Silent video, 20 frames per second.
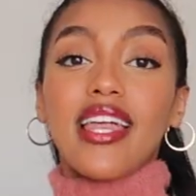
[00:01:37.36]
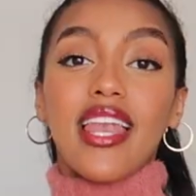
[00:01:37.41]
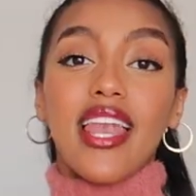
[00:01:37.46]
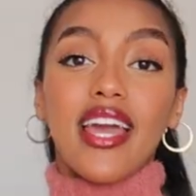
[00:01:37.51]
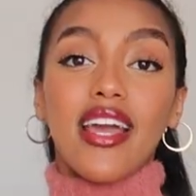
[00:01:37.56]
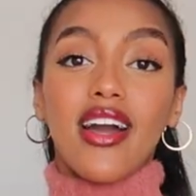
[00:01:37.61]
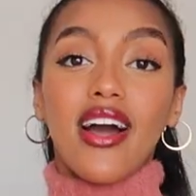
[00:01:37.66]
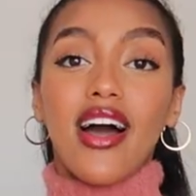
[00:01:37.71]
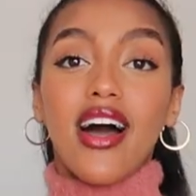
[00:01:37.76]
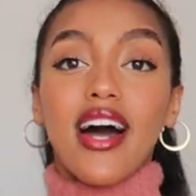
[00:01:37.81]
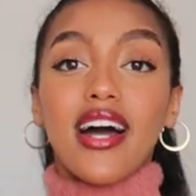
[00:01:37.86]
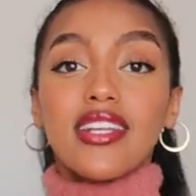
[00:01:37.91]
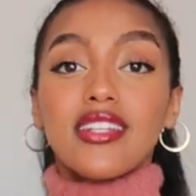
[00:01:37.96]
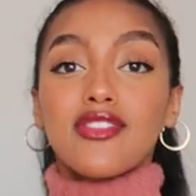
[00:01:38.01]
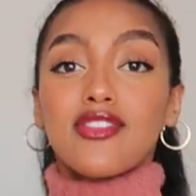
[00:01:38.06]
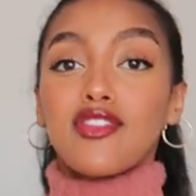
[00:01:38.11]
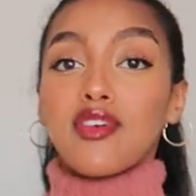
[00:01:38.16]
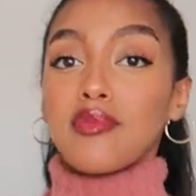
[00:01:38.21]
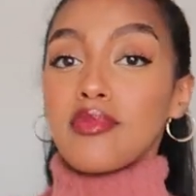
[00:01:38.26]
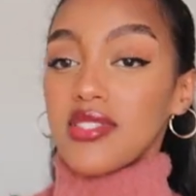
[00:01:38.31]
that I
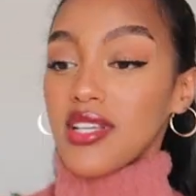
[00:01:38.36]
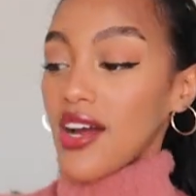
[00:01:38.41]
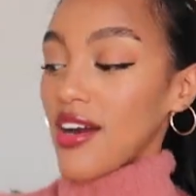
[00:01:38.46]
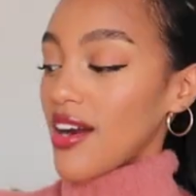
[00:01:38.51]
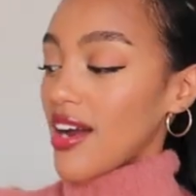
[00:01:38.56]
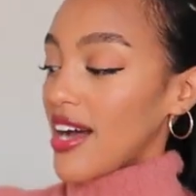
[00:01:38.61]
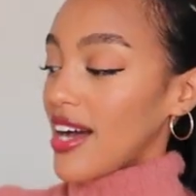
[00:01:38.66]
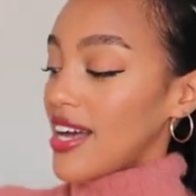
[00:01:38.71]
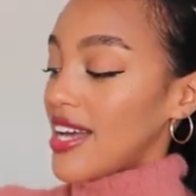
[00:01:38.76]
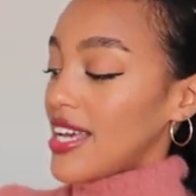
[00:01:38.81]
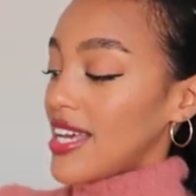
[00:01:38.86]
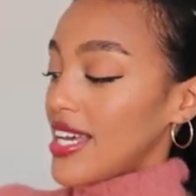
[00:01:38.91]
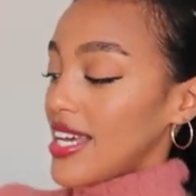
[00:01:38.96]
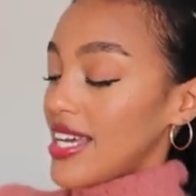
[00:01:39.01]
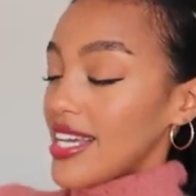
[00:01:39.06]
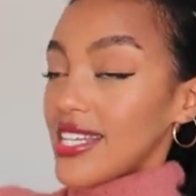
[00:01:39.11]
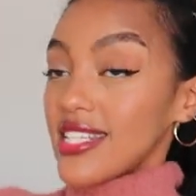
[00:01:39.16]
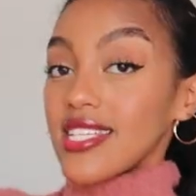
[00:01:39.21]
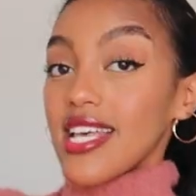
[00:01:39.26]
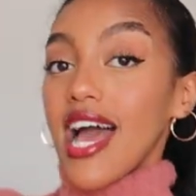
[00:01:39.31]
got from Zara
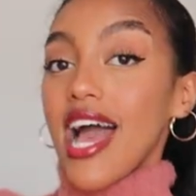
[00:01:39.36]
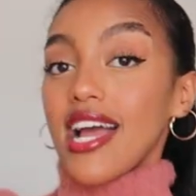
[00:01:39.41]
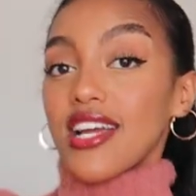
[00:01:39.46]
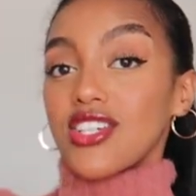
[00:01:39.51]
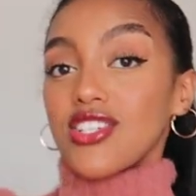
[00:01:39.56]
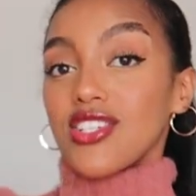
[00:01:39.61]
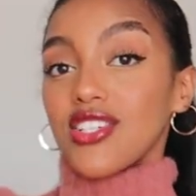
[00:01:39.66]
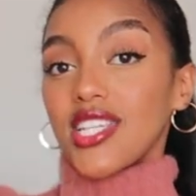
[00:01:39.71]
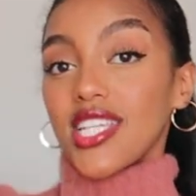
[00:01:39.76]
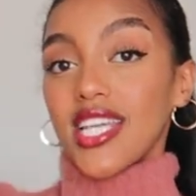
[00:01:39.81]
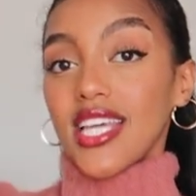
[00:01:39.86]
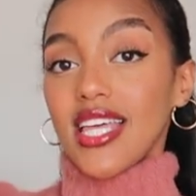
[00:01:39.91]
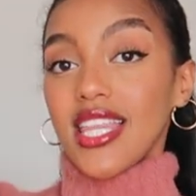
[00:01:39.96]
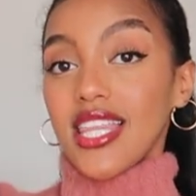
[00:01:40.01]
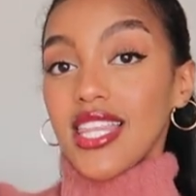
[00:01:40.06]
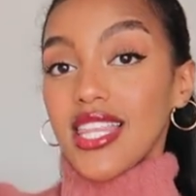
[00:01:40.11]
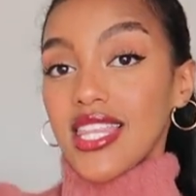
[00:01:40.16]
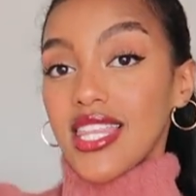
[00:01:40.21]
is actually